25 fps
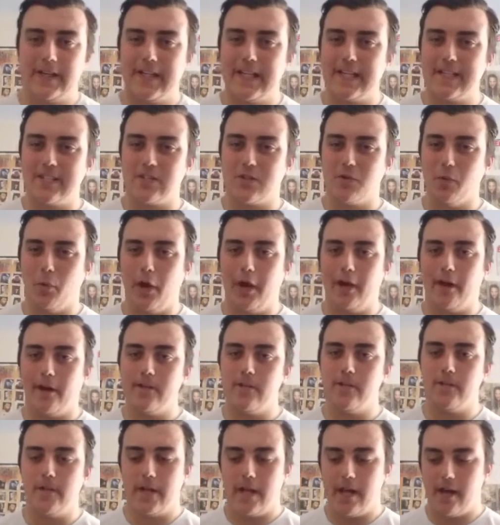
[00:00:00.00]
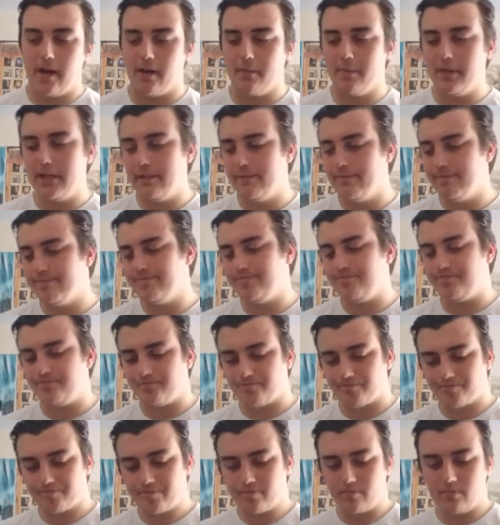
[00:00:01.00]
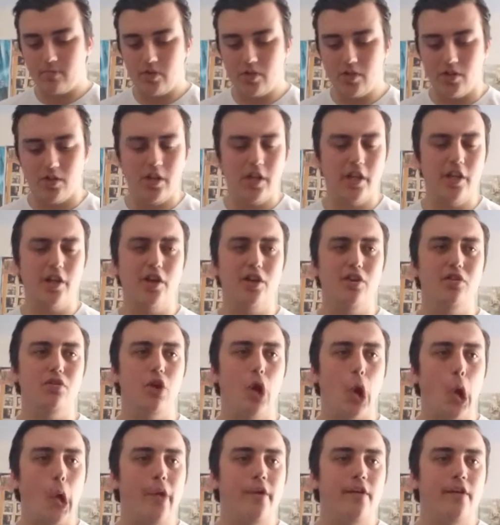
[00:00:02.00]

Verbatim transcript: That's the way I see it. I mean, you know,